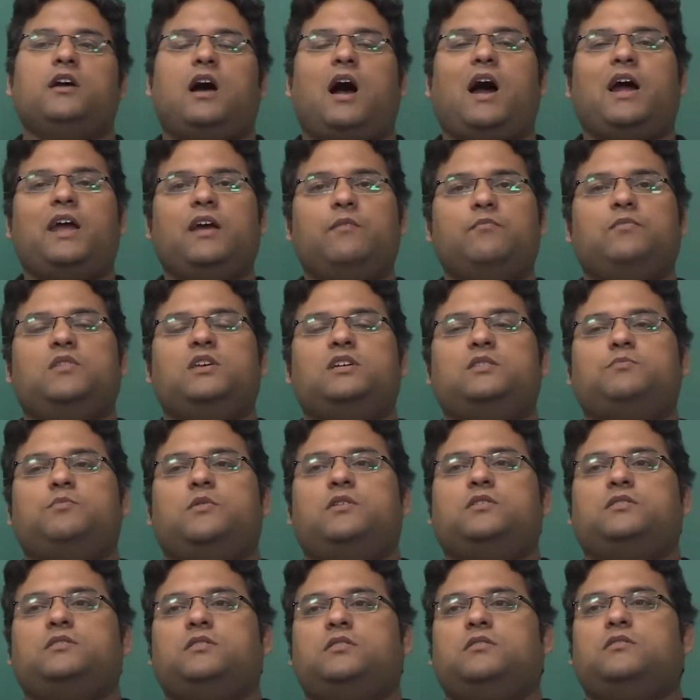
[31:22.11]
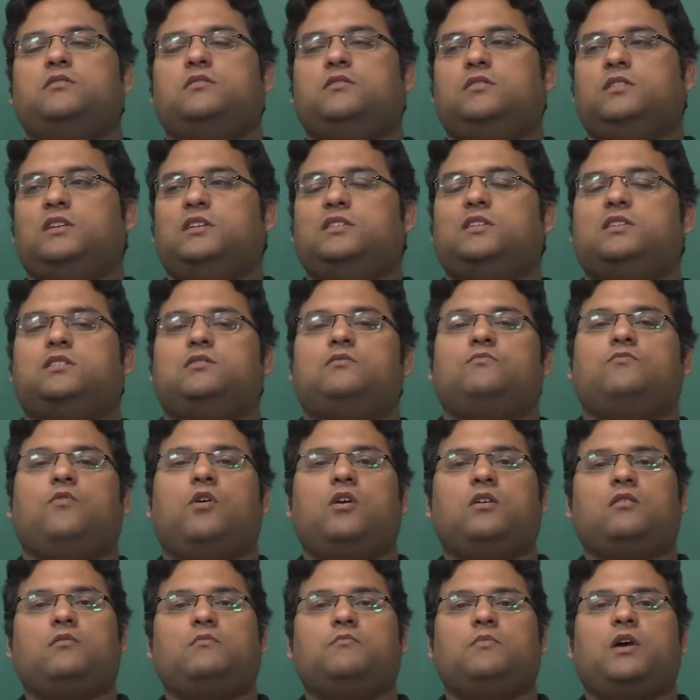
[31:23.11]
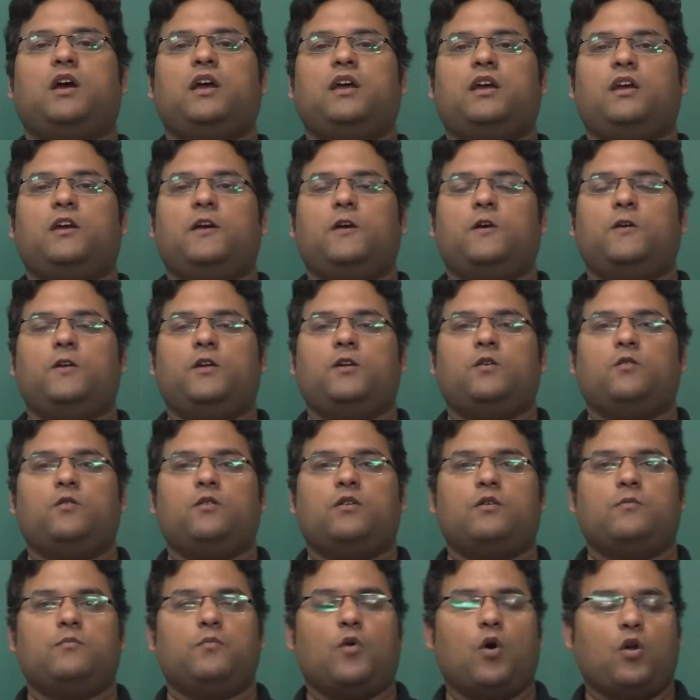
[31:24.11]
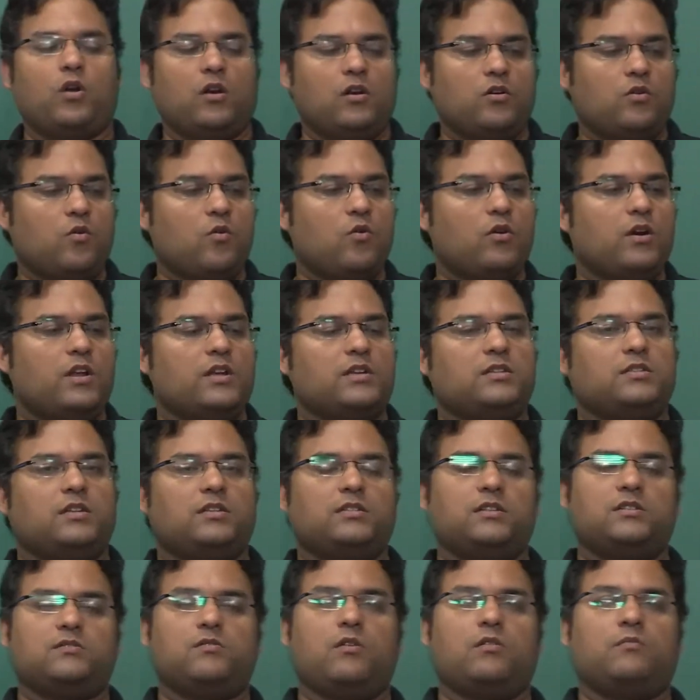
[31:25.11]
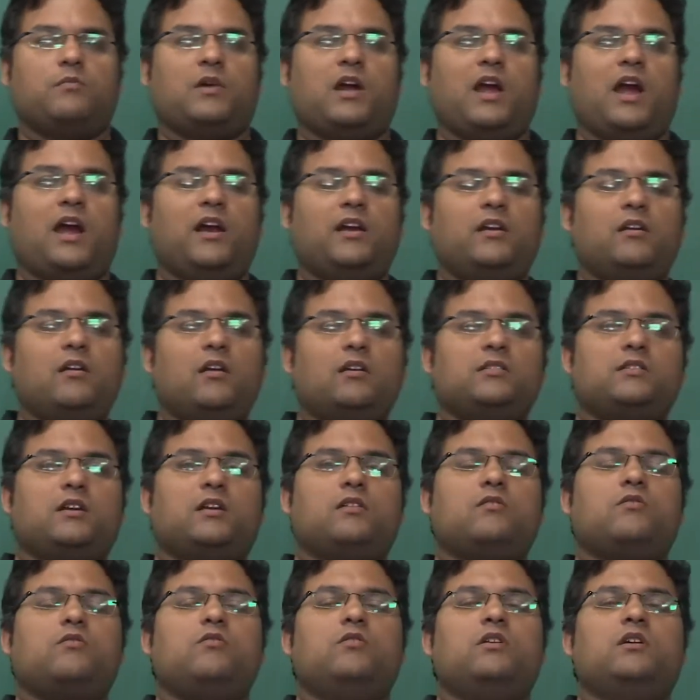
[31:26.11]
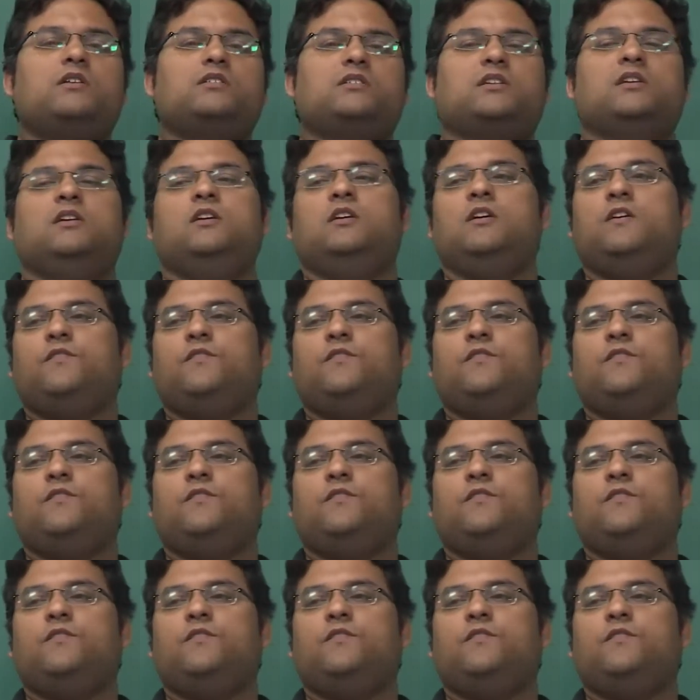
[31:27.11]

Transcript: I am this person, this is what my moral code is, this is what my ideological code is,